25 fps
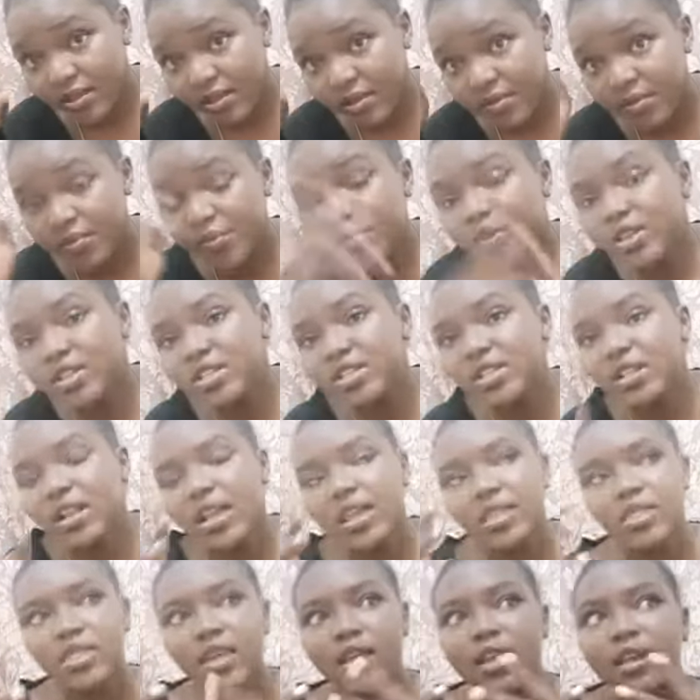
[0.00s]
this is
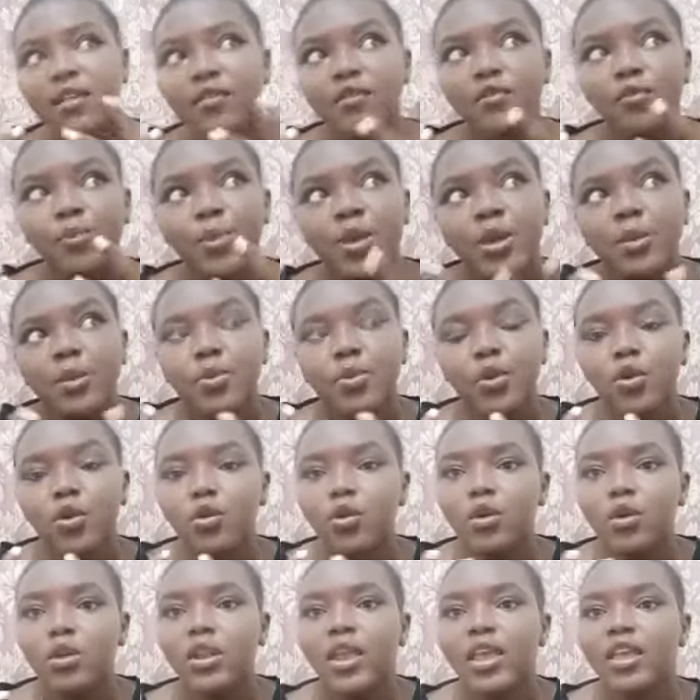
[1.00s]
like the
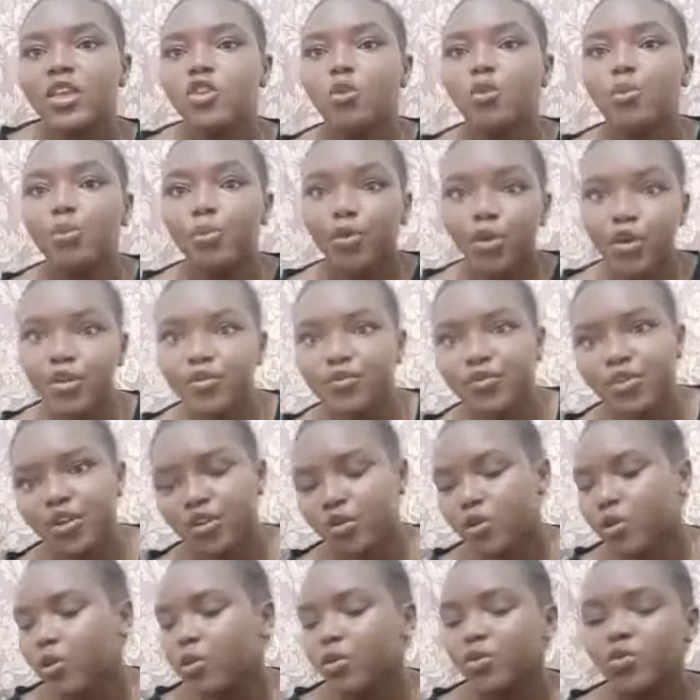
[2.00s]
people like your boyfriend
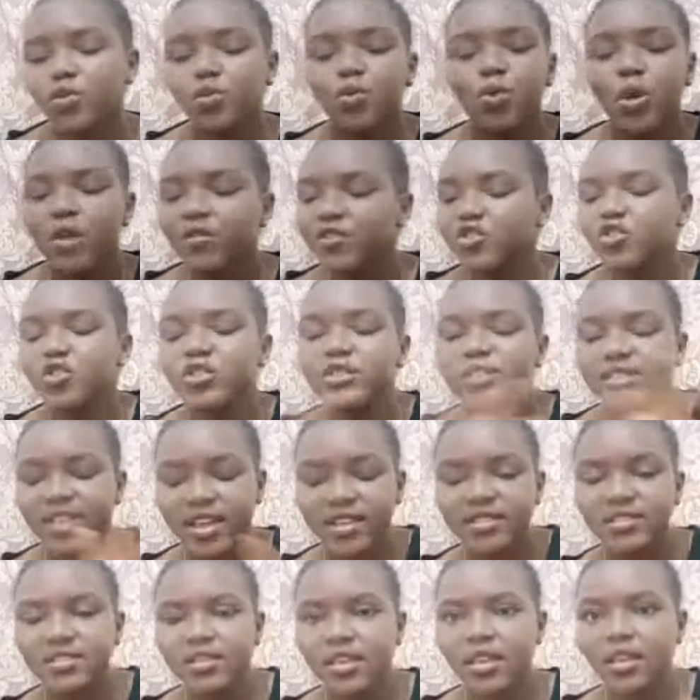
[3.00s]
or whoever you're
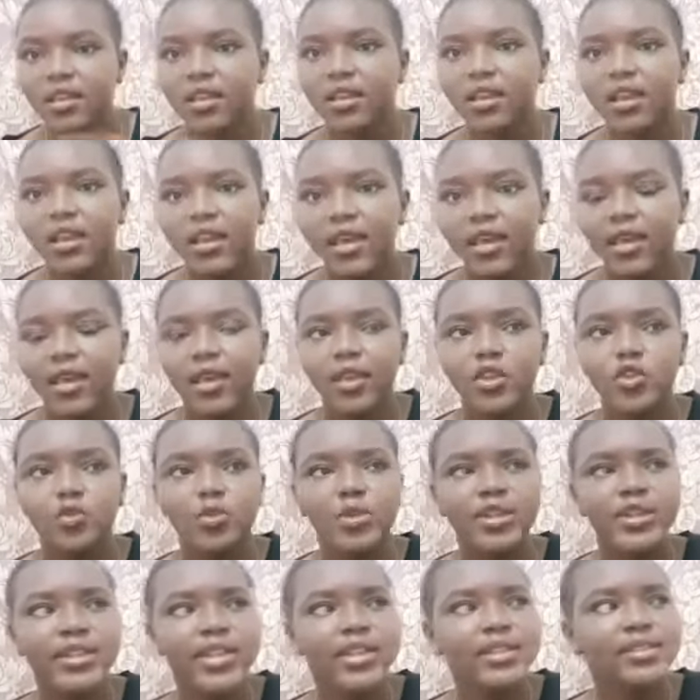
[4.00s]
dating and you've
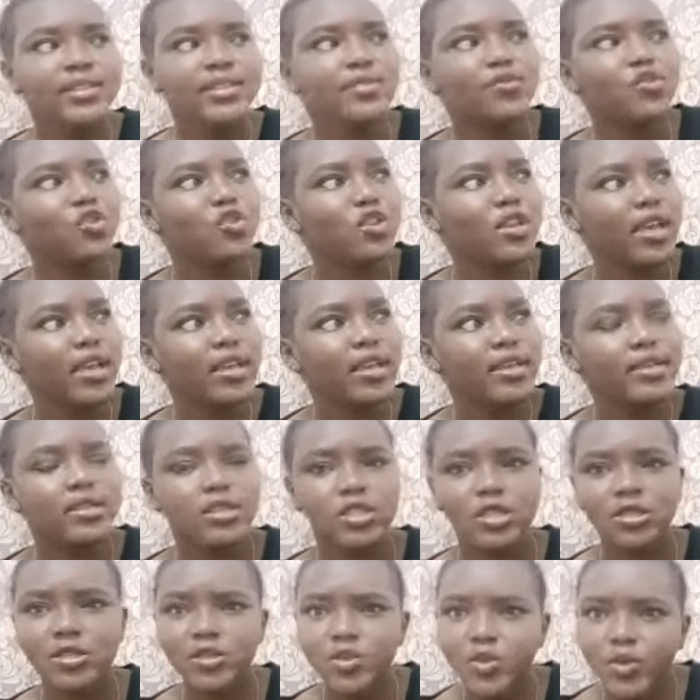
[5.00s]
been dating for like
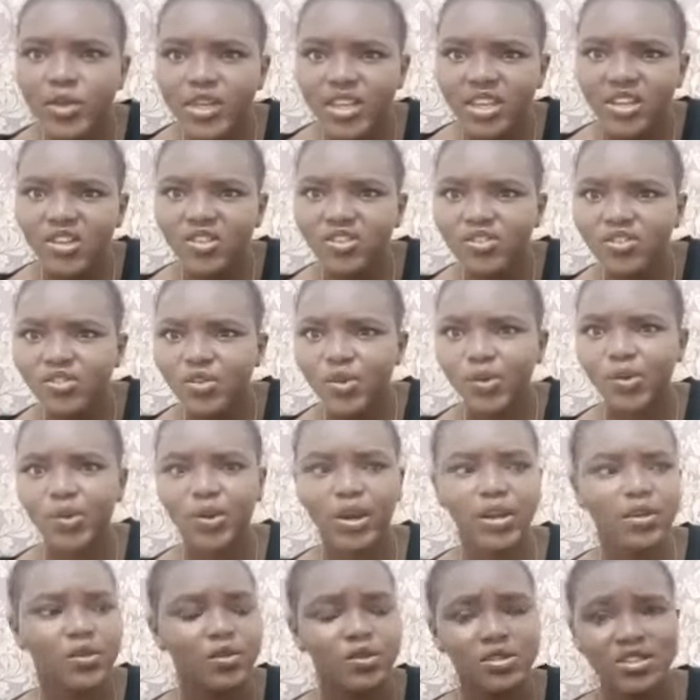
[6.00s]
two years or I
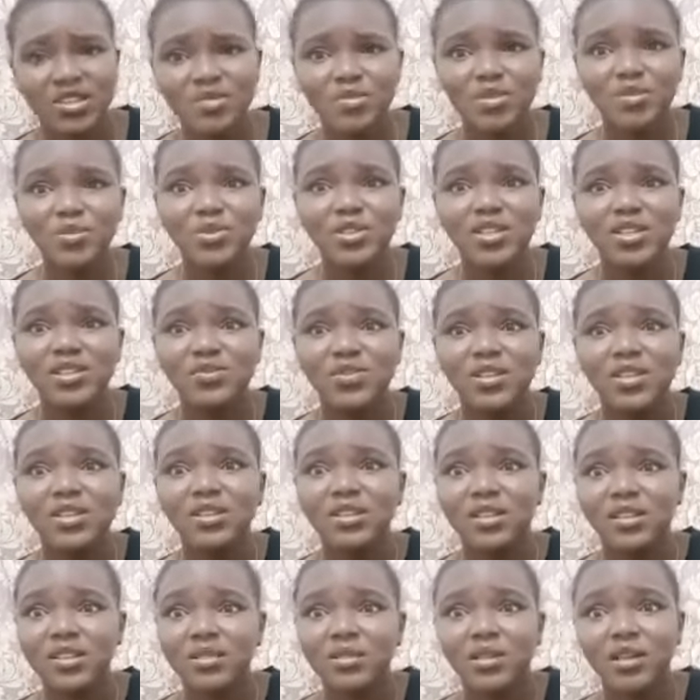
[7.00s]
don't know, some people date for
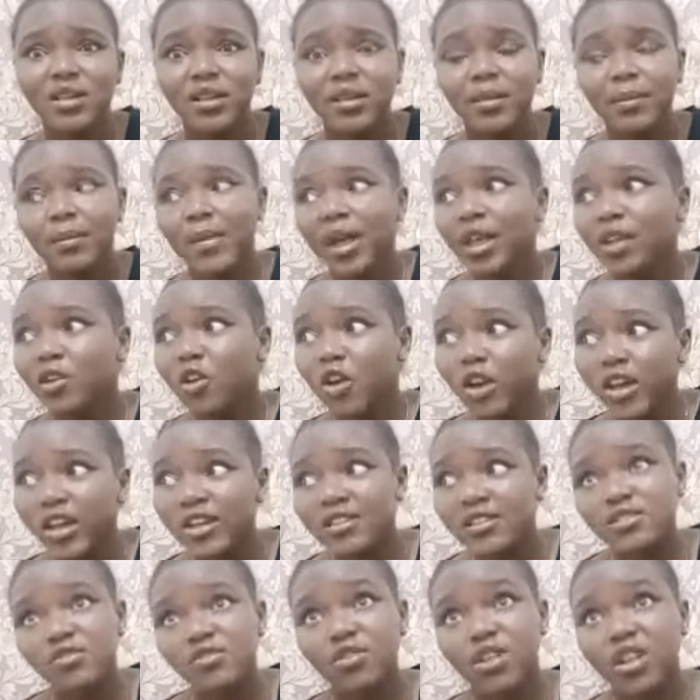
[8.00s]
three. My
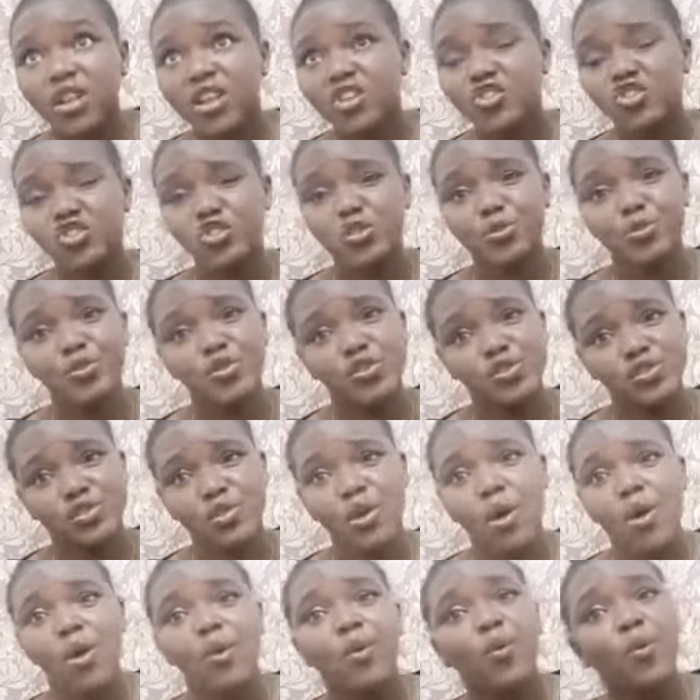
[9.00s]
longest relationship was
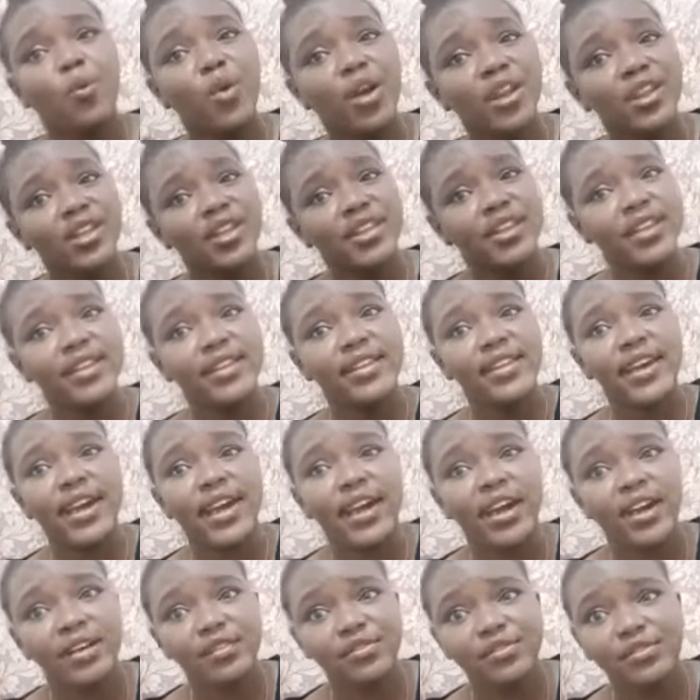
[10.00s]
one year and a
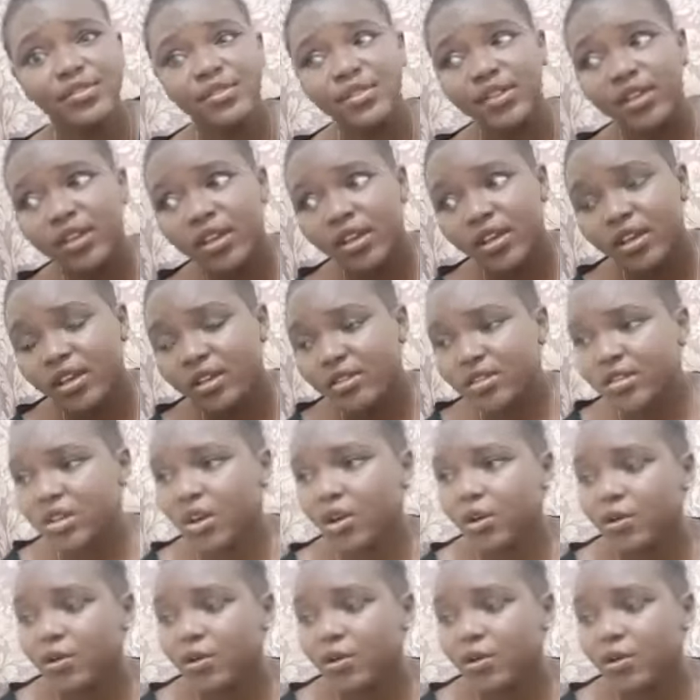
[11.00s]
half. So